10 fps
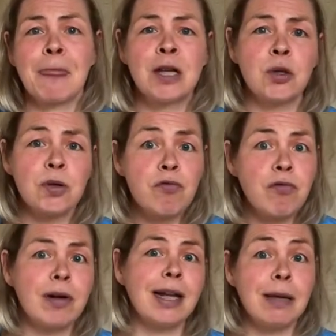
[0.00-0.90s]
So it's
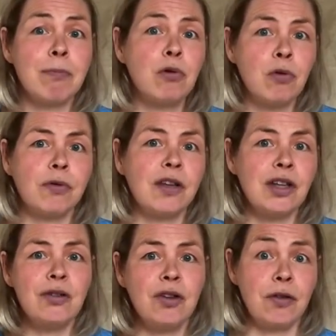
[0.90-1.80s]
really important that
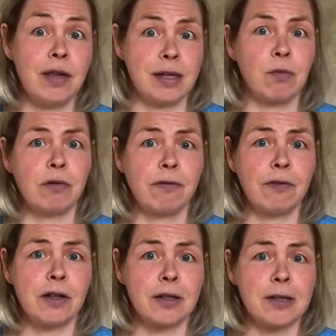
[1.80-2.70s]
you do this one
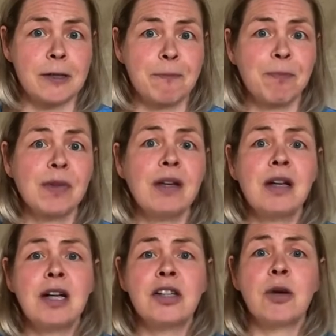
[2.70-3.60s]
first.
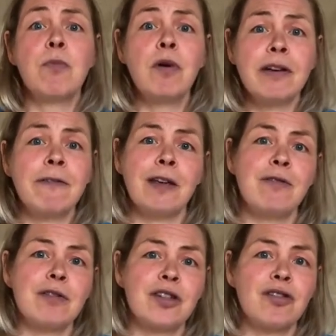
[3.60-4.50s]
So my
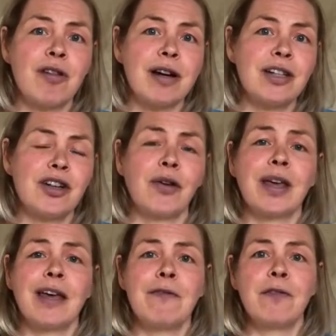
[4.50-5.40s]
favourite stretch,
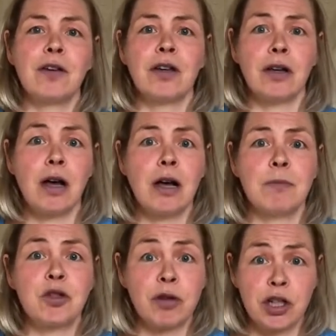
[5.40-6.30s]
okay, for
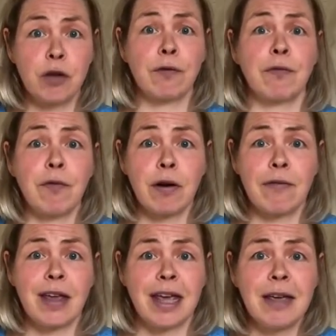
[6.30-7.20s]
stretching off the front of
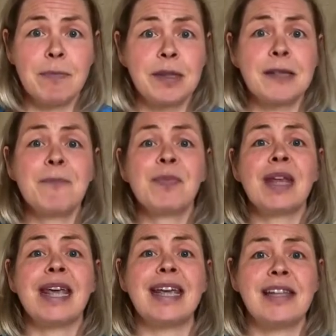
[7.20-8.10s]
the hips
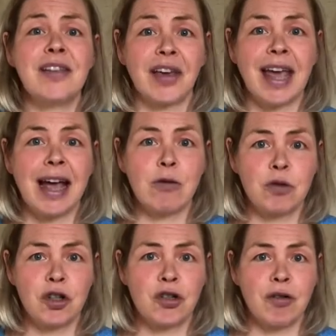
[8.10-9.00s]
is the
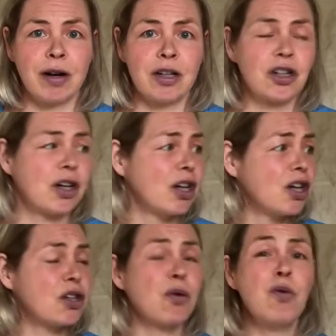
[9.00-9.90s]
couch stretch.
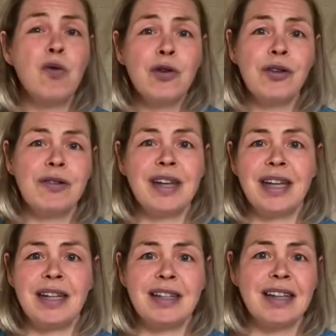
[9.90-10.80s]
So all you
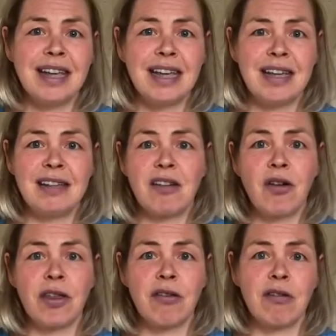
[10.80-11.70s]
need is
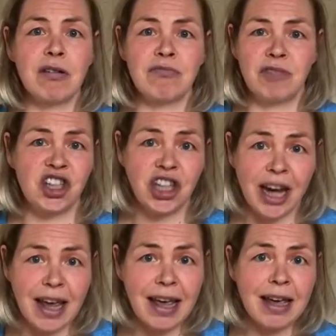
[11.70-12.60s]
either a
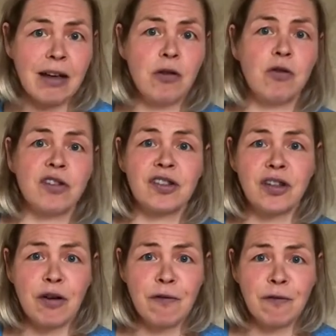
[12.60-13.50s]
chair or a
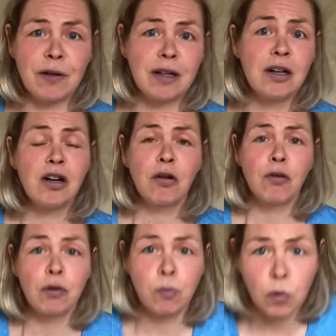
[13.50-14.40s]
sofa
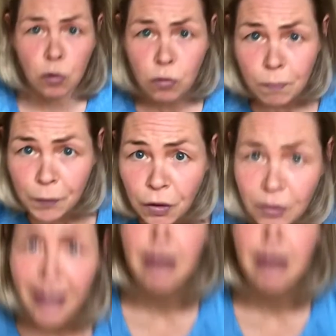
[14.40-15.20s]
or a wall, okay?